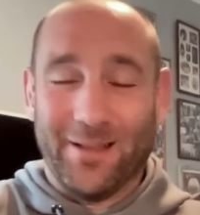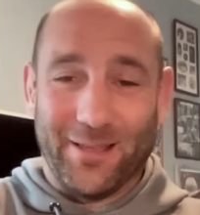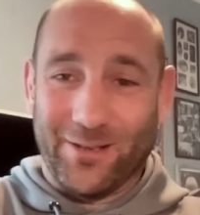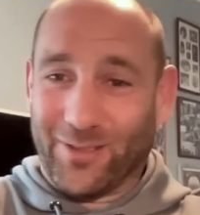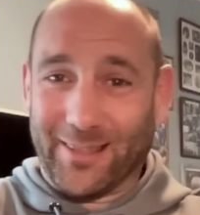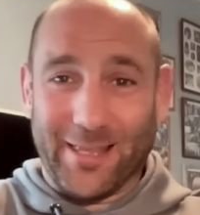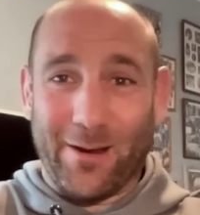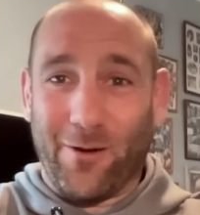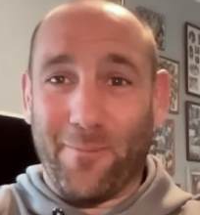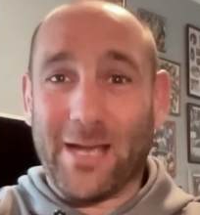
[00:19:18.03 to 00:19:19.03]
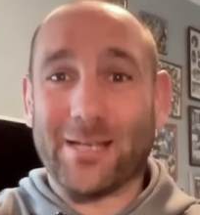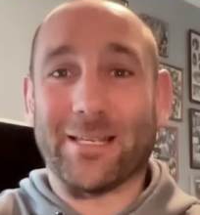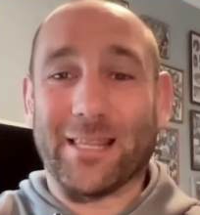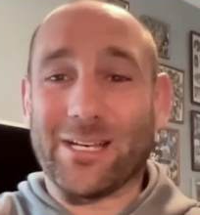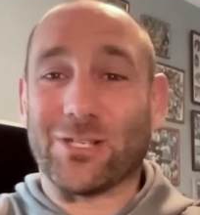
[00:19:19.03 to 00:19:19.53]
you think they're
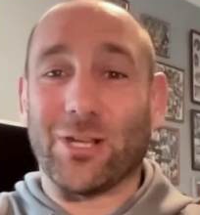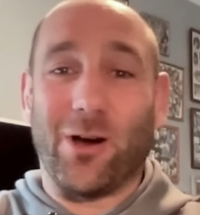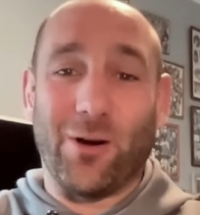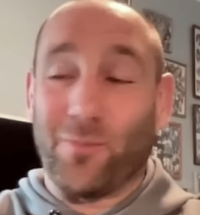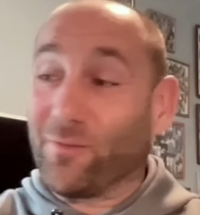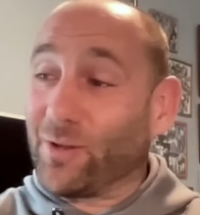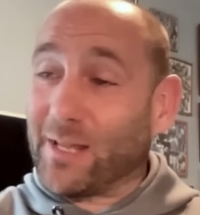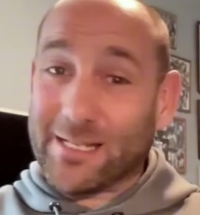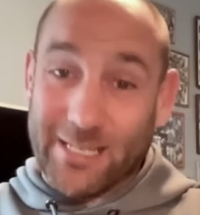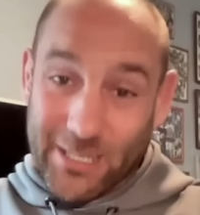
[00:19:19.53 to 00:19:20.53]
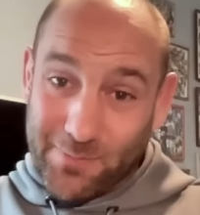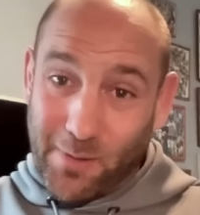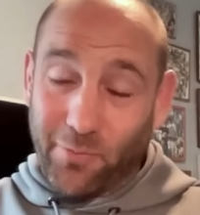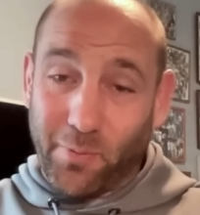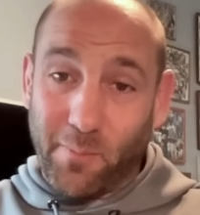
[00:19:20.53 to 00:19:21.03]
amazing, they start, and we've got that
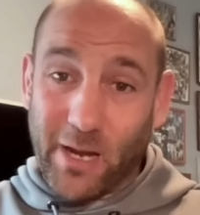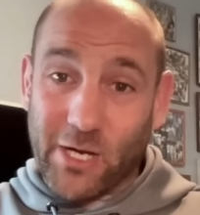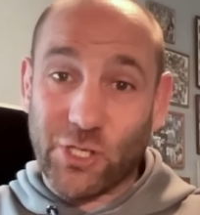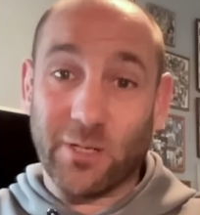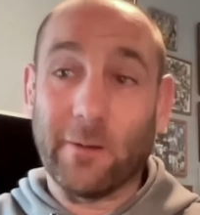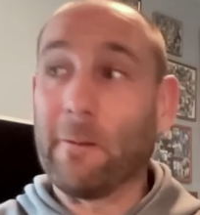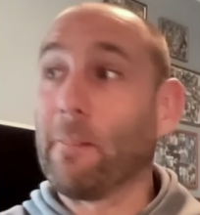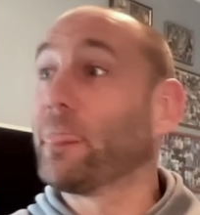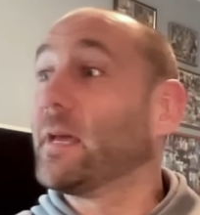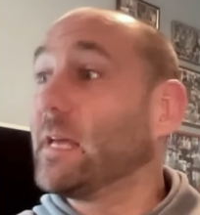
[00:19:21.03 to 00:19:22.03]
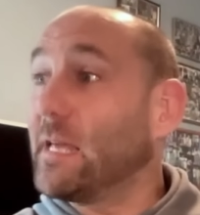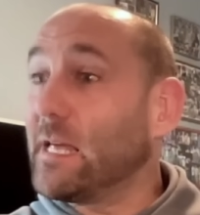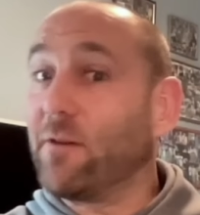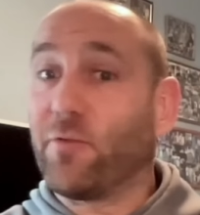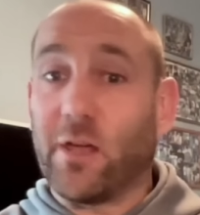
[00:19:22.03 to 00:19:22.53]
6-month probation.
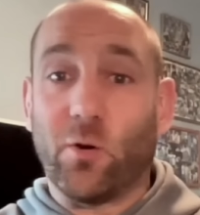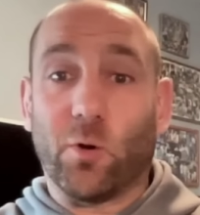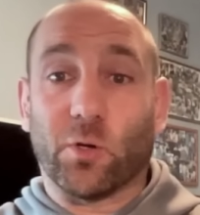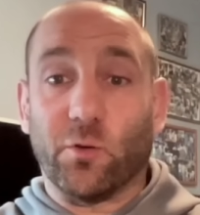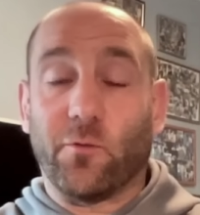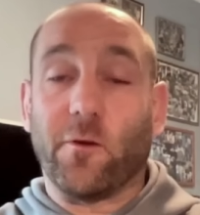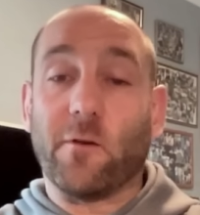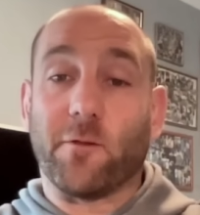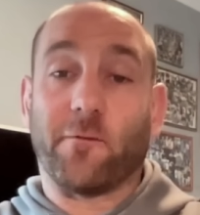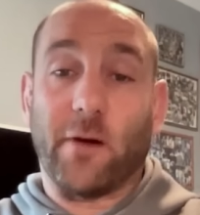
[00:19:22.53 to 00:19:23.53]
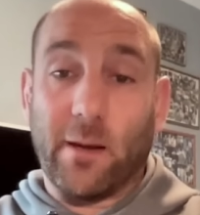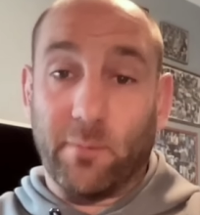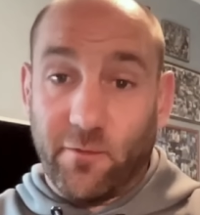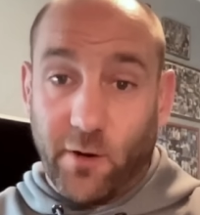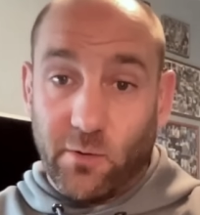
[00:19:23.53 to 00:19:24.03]
If they're not a good fit for the
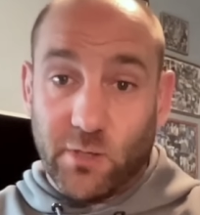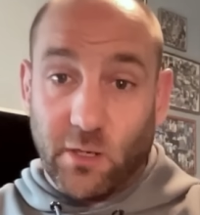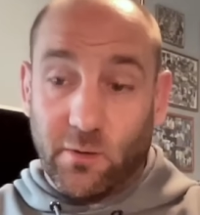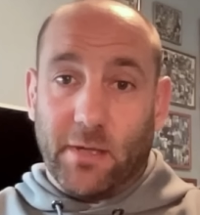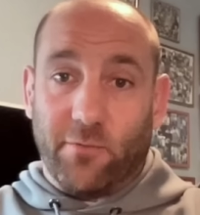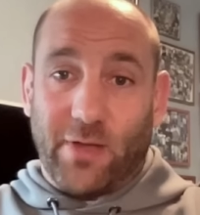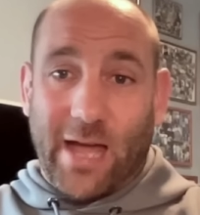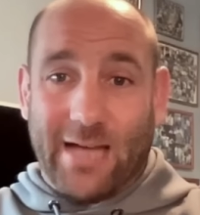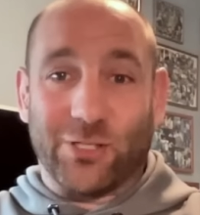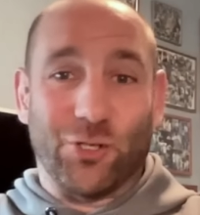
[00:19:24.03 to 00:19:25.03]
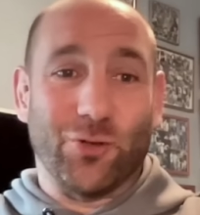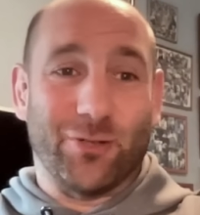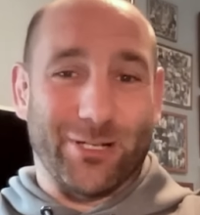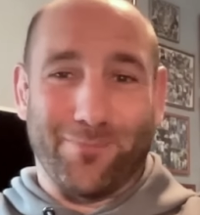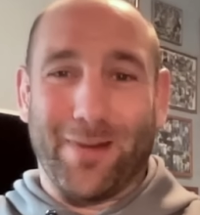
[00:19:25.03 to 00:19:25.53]
family photo, if their attitude
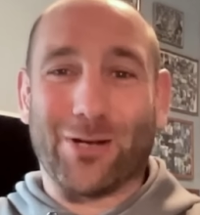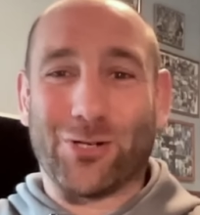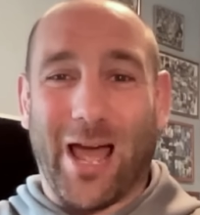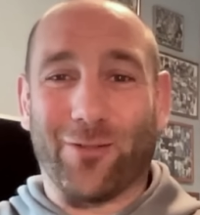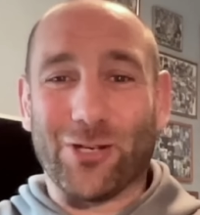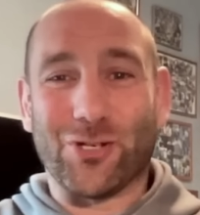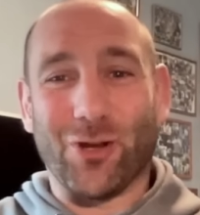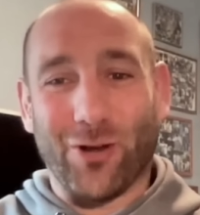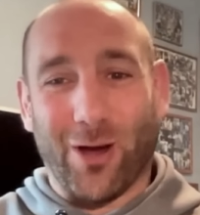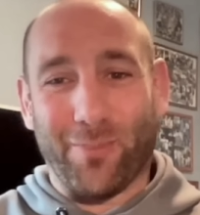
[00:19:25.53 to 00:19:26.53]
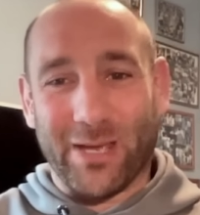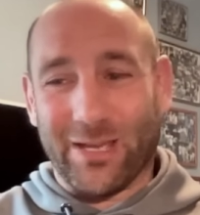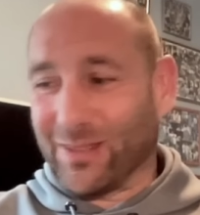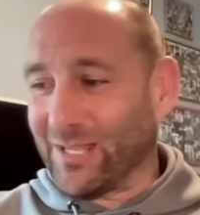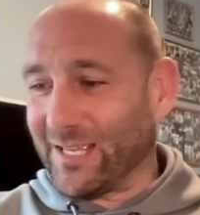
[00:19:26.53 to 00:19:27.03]
doesn't match how they showed up
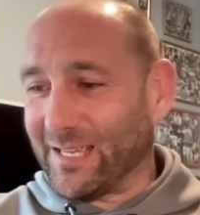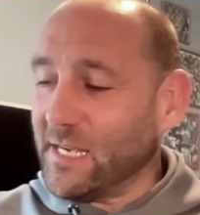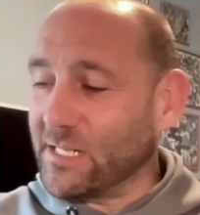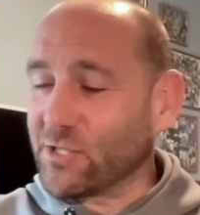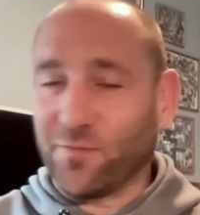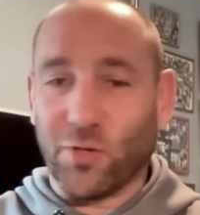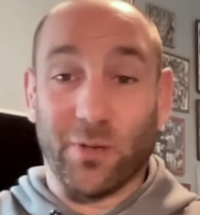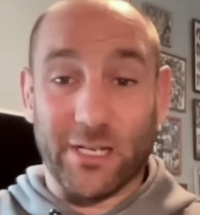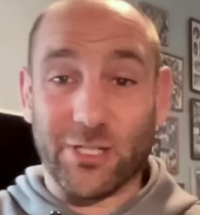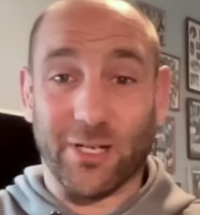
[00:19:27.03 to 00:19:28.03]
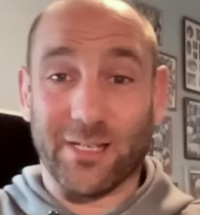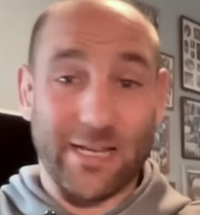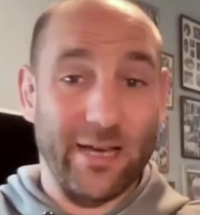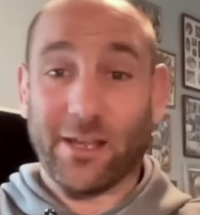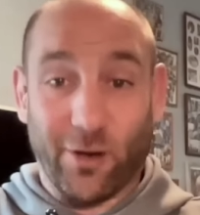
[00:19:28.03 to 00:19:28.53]
in the interview, and it turns
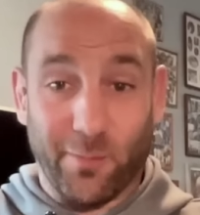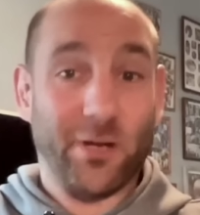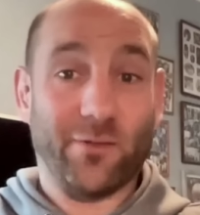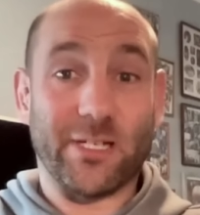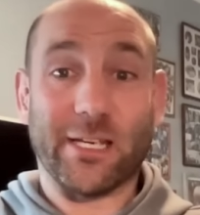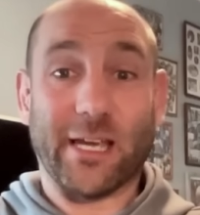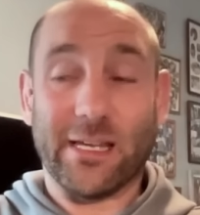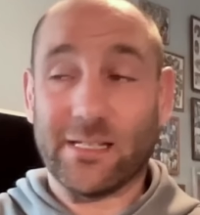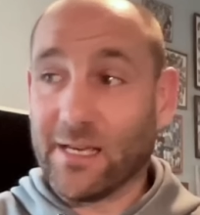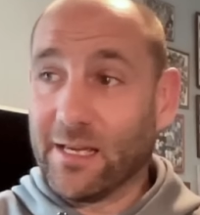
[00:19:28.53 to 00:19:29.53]
out they're a bit of a dickhead,